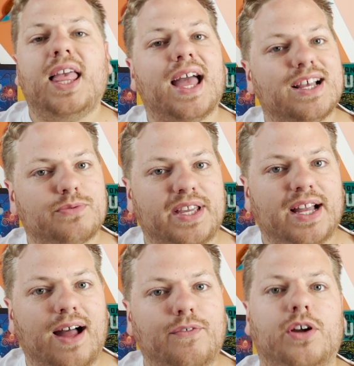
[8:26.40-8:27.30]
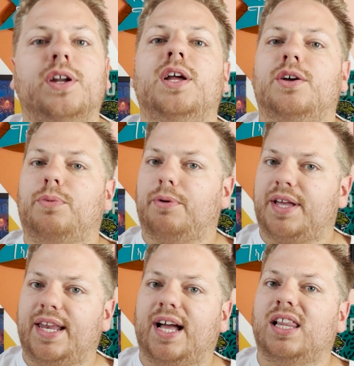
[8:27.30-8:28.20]
as we covered, we were
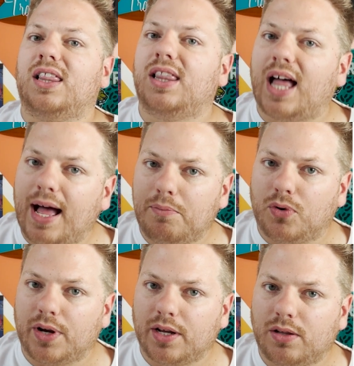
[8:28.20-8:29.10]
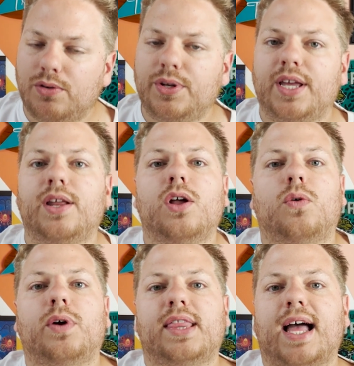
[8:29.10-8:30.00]
getting a lot more
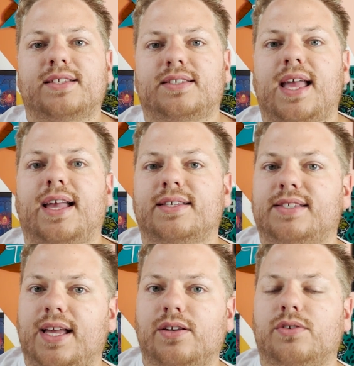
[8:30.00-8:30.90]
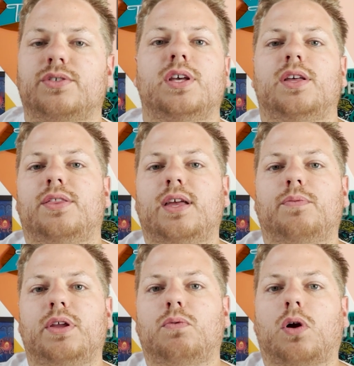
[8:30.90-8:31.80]
included with that stay at Sandals
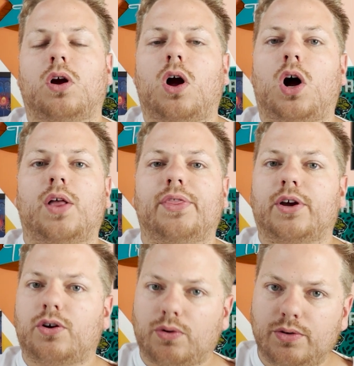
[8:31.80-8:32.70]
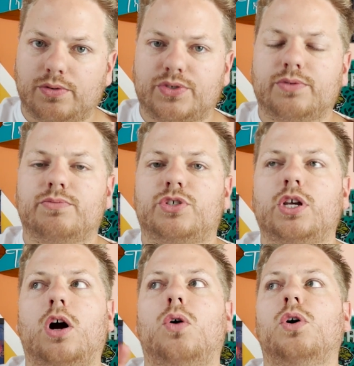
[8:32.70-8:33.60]
than we were on the cruise.
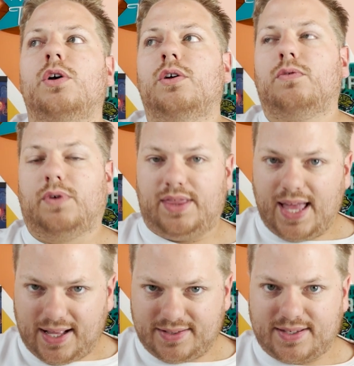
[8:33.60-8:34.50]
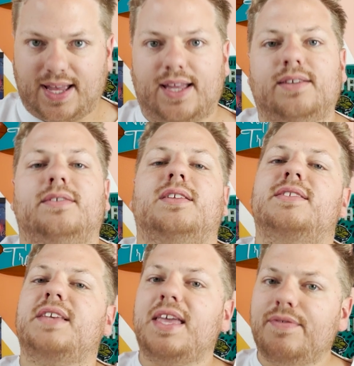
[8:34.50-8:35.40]
So with that said,
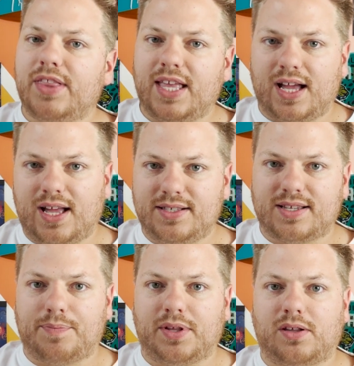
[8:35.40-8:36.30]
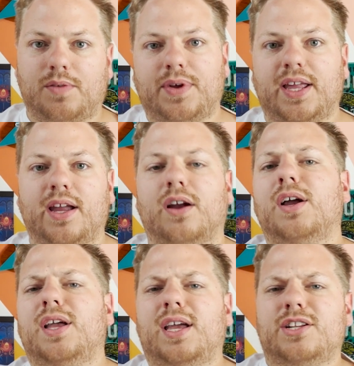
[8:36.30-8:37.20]
let's even the odds up a little bit here
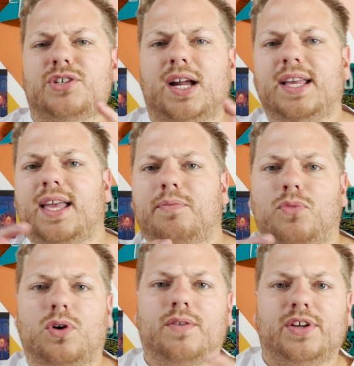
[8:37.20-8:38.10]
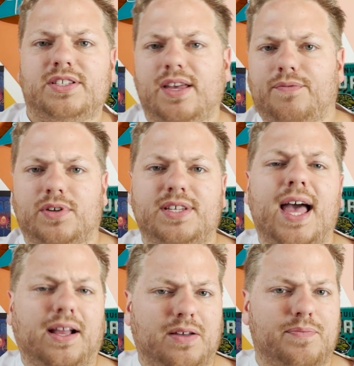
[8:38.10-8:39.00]
and try to get more of a
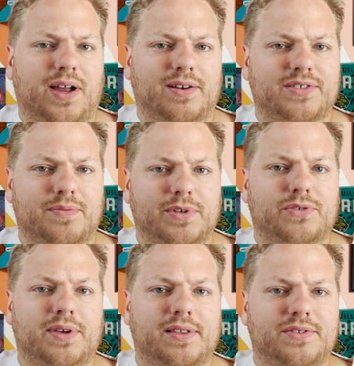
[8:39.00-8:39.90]
tit-for-tat comparison between the